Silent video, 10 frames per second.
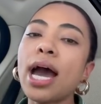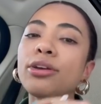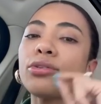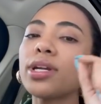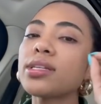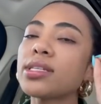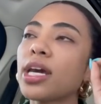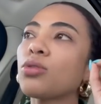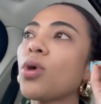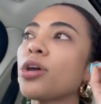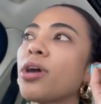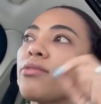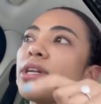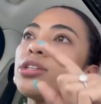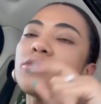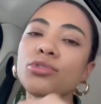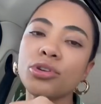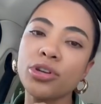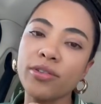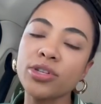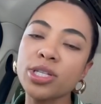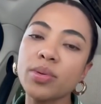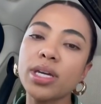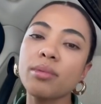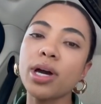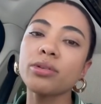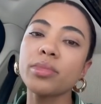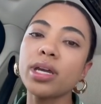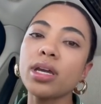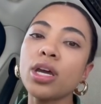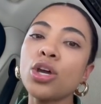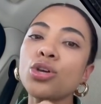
I don't understand why you have an interview and you have to speak about me.